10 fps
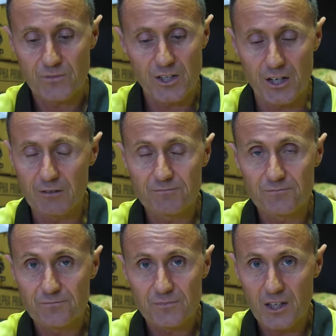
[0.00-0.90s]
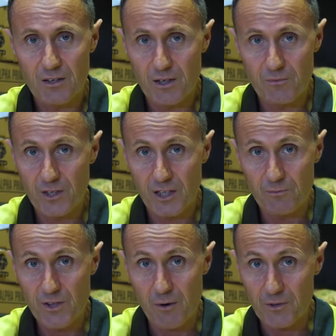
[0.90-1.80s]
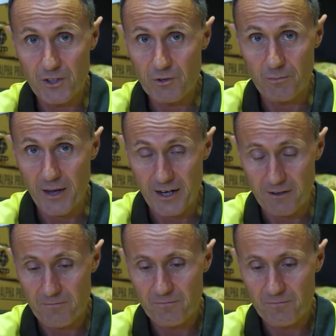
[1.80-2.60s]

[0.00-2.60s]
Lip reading: you know, it really, no one knew about it.